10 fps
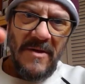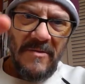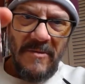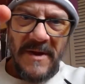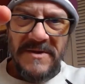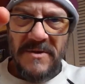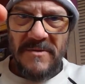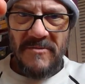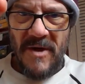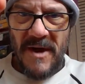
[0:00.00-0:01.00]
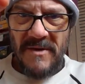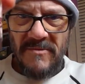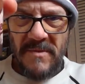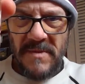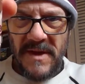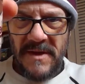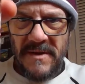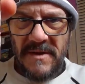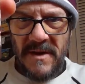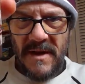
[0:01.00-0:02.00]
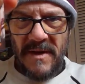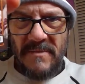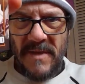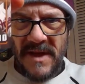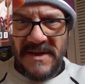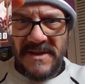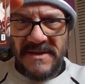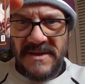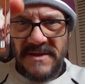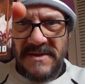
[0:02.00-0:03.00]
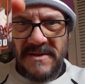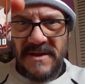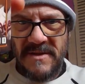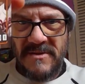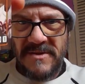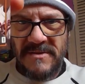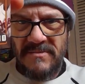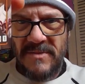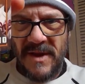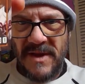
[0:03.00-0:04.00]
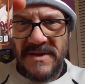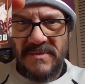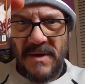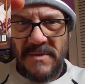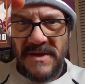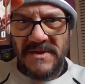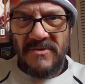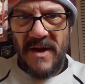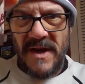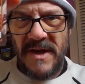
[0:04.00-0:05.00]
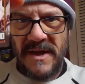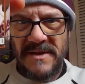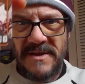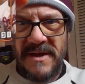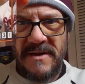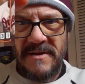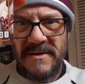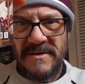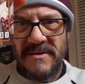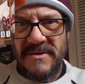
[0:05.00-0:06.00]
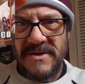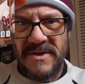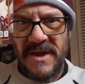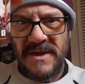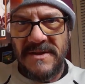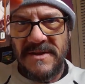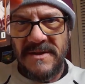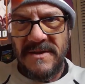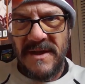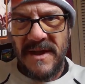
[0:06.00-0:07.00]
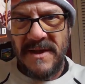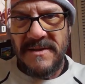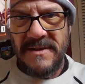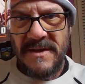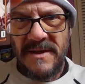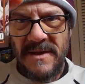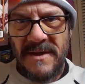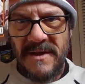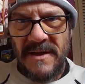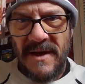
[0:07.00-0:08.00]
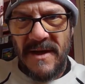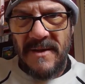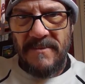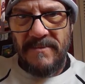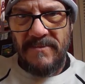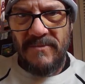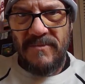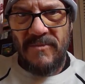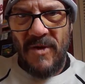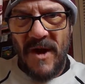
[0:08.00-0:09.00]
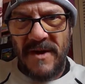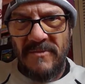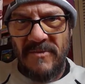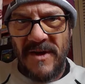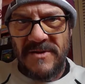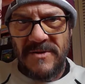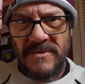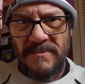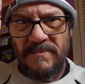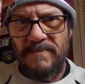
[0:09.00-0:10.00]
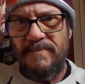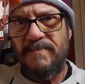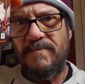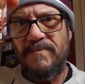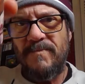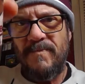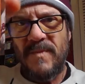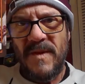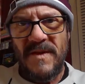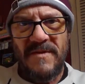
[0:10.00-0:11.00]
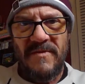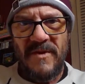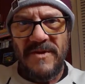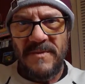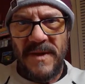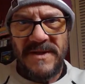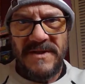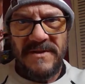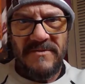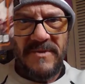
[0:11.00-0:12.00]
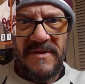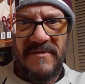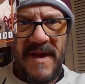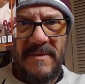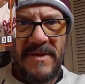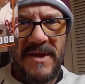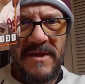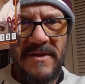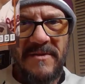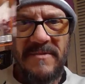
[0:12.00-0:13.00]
Rachel and Ryan Ripken. I guess that's his. It looks like it's probably his grandkids there, or his kids, I guess. Ryan and Rachel. His first pitch with the family.